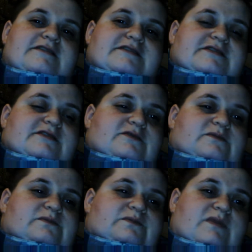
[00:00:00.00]
So
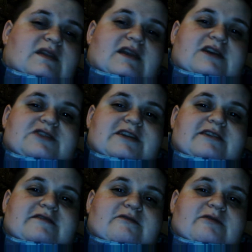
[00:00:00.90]
I
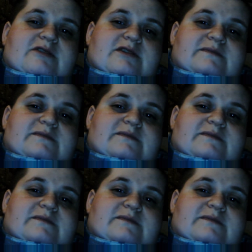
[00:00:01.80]
traded for it.